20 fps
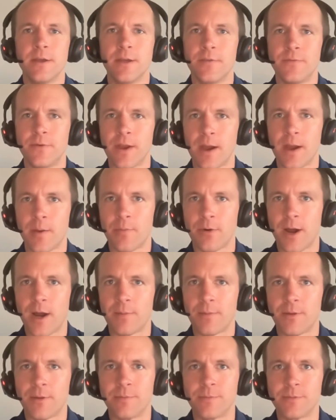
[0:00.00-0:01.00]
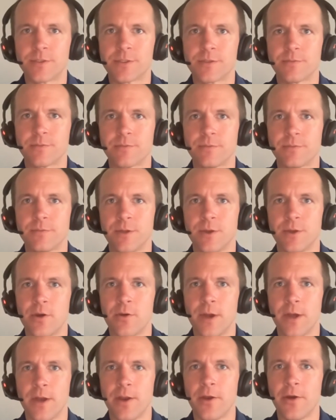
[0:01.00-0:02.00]
if you got problems, you
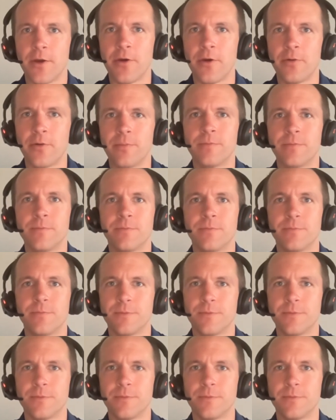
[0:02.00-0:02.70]
know, at home,